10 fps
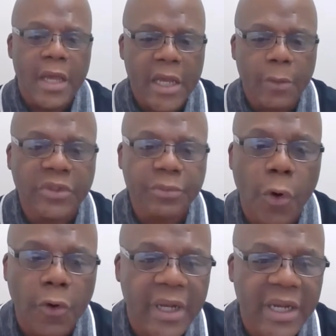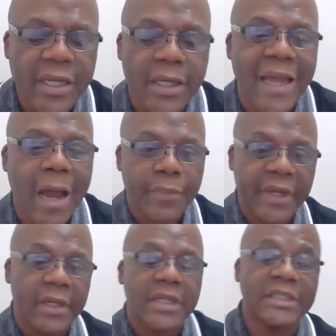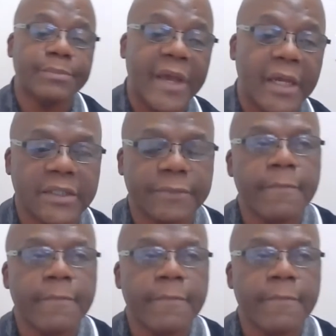he was broken and he allowed me in his space,